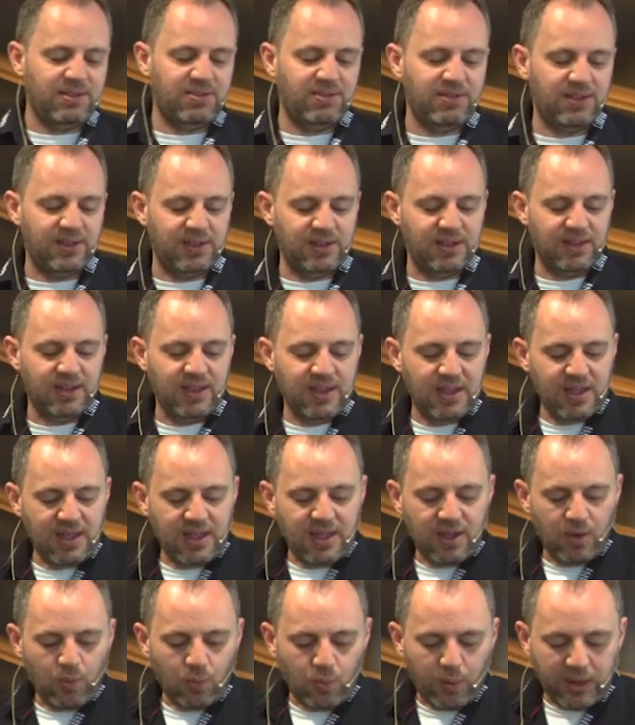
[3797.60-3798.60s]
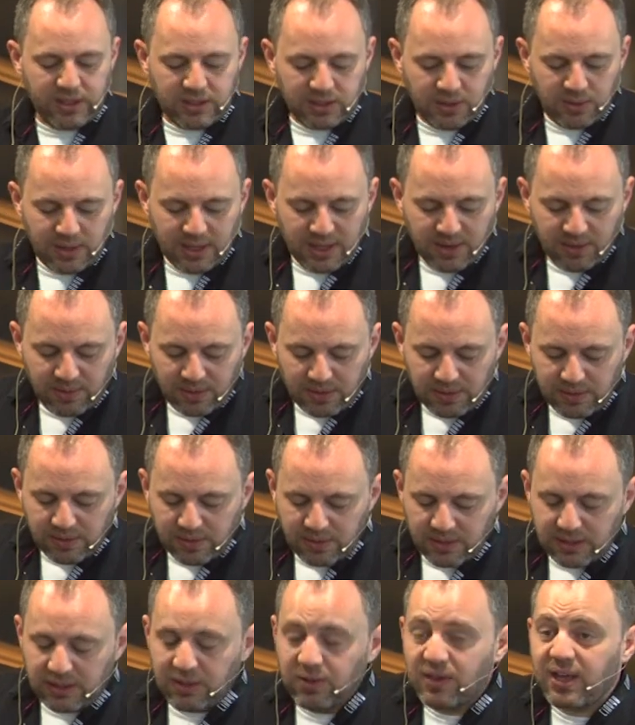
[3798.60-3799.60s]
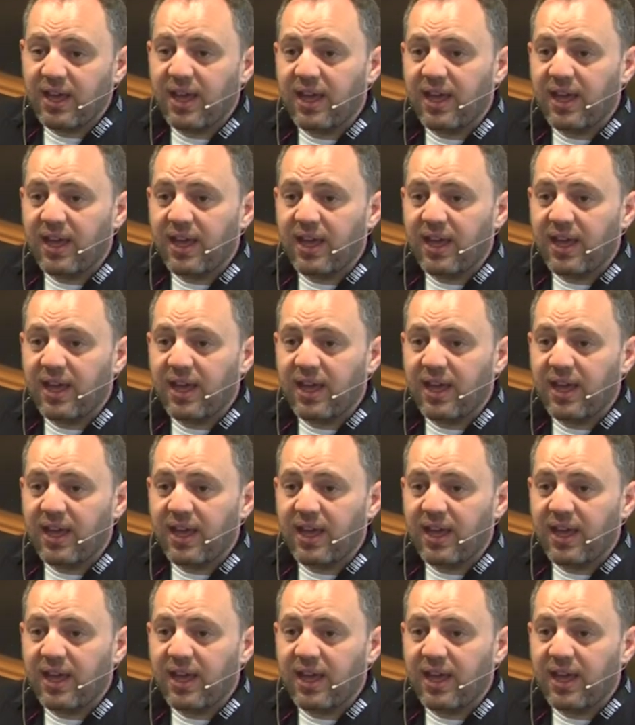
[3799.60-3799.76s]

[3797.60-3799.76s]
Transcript: that we do here in the UK